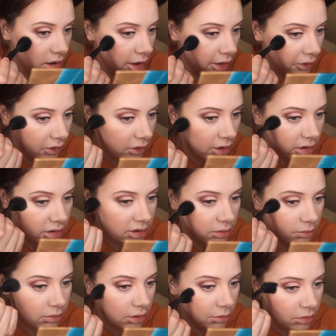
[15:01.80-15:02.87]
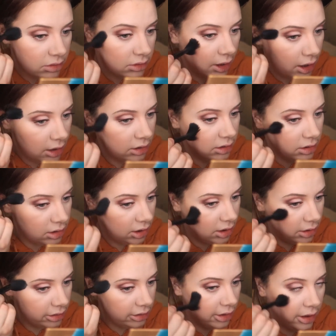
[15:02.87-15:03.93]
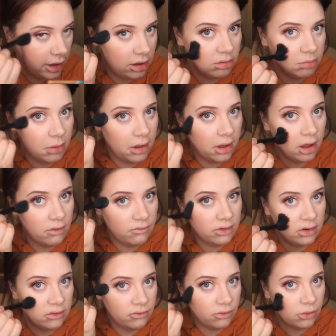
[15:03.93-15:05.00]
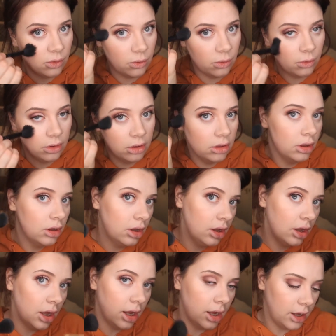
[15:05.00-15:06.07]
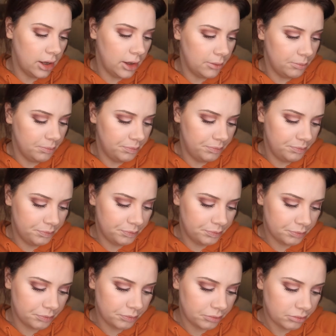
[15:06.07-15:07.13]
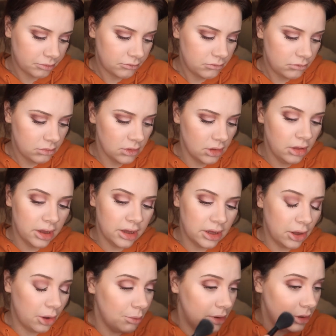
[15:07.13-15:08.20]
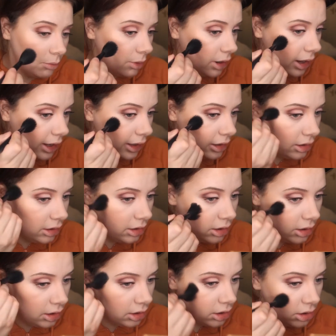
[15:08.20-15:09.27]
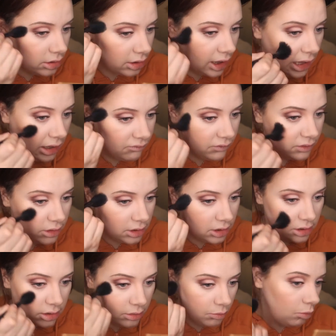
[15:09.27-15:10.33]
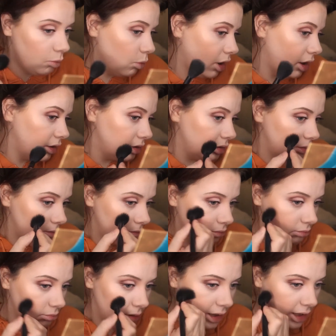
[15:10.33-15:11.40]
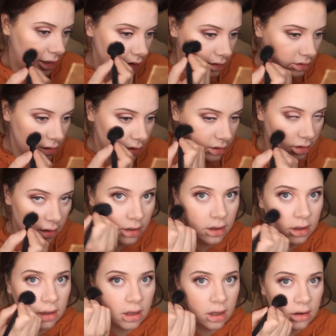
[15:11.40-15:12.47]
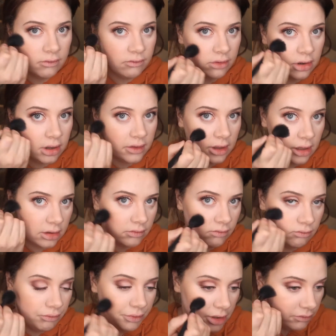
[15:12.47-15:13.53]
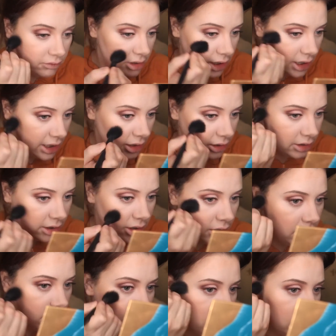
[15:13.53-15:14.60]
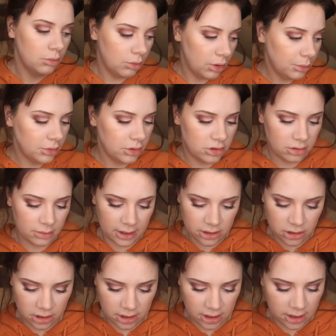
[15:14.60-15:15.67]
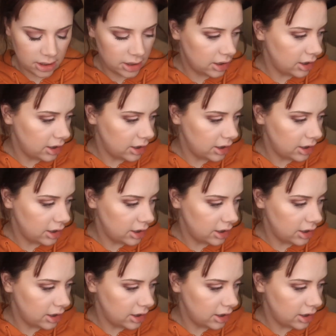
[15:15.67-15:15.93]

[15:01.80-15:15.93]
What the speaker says: I think I said when I was testing it, like it's perfect for like going away, because everything is in one place. Kind of feel like that's really, really handy. What I'm going to do actually